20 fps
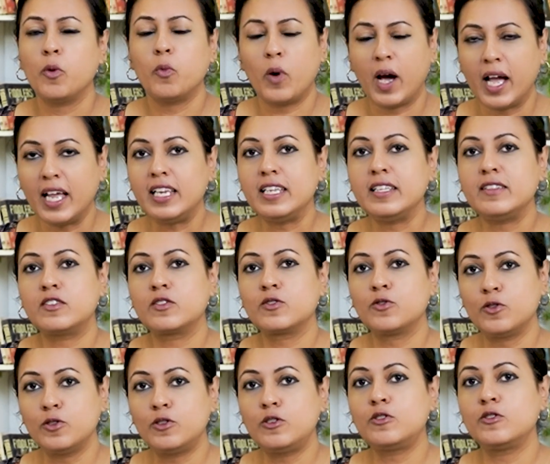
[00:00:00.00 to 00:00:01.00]
While it's
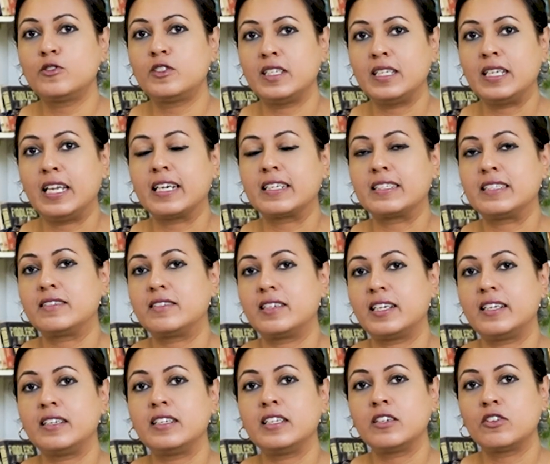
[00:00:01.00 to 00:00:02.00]
good to select a
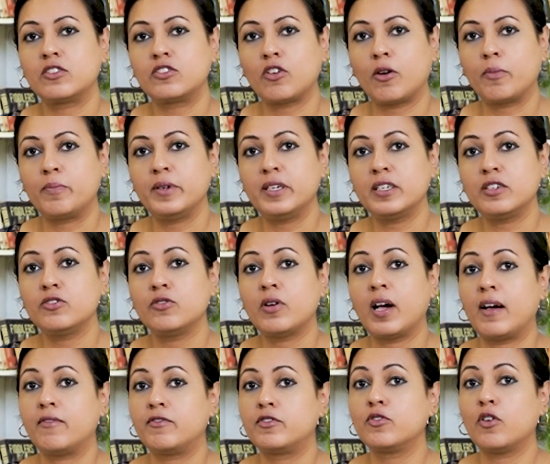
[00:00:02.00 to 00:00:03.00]
trending topic, you
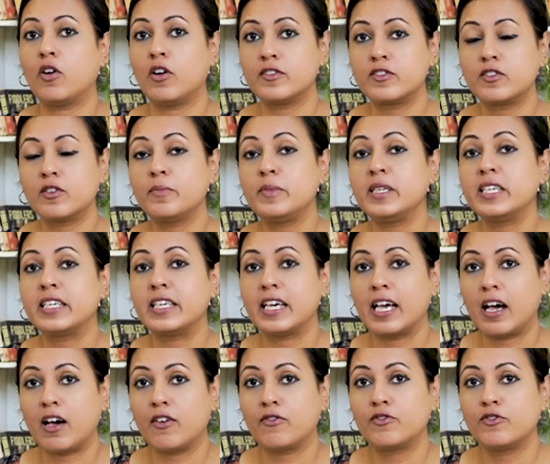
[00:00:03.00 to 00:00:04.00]
have to also be
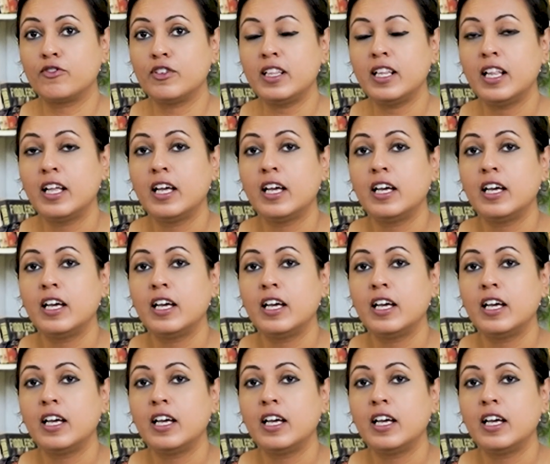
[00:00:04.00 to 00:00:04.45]
careful